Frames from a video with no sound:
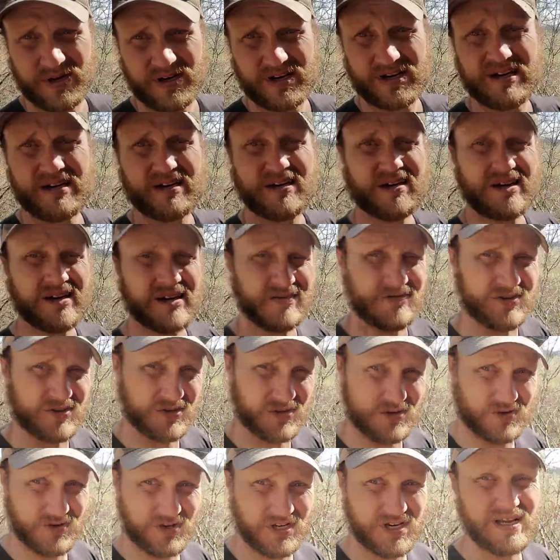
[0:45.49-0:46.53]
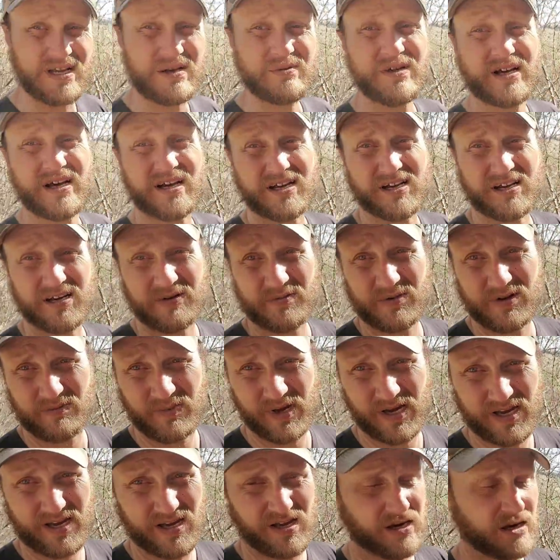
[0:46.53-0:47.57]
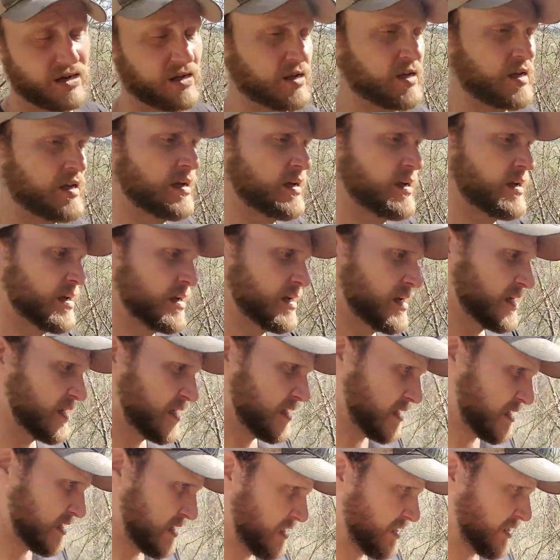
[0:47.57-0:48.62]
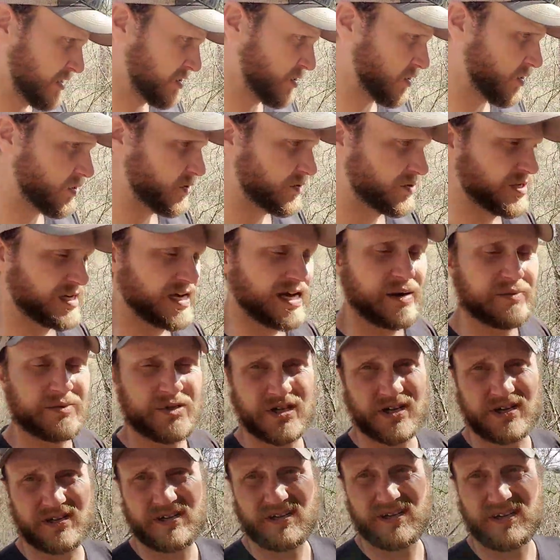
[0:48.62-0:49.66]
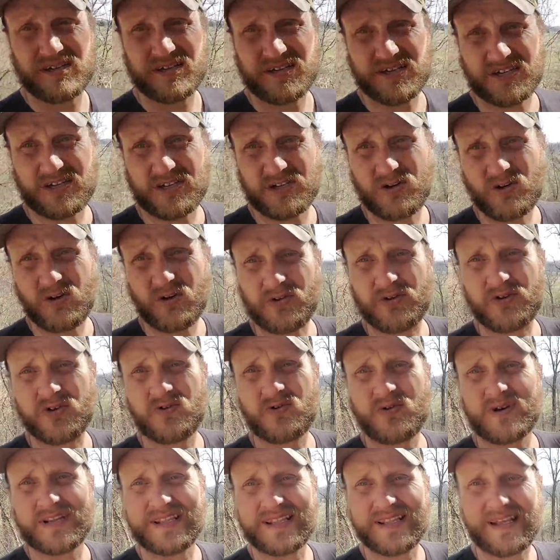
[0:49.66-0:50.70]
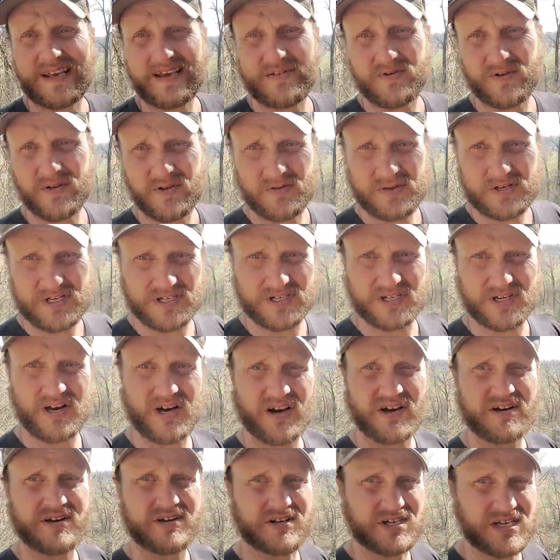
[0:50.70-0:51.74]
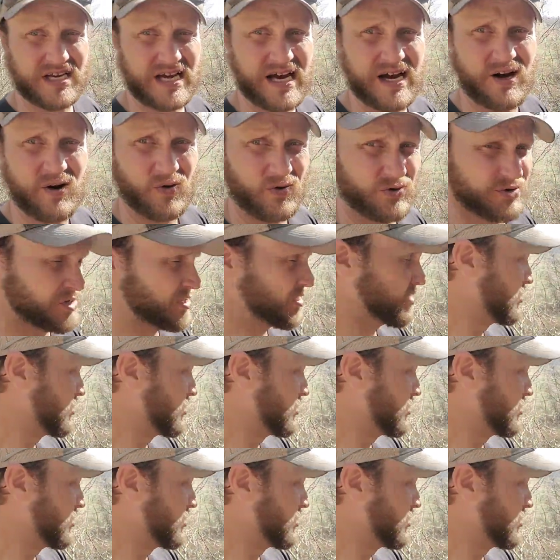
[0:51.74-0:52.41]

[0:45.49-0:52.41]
If they're too steep, you gotta cut them in my hand. So the object is, is to go through and level these areas out.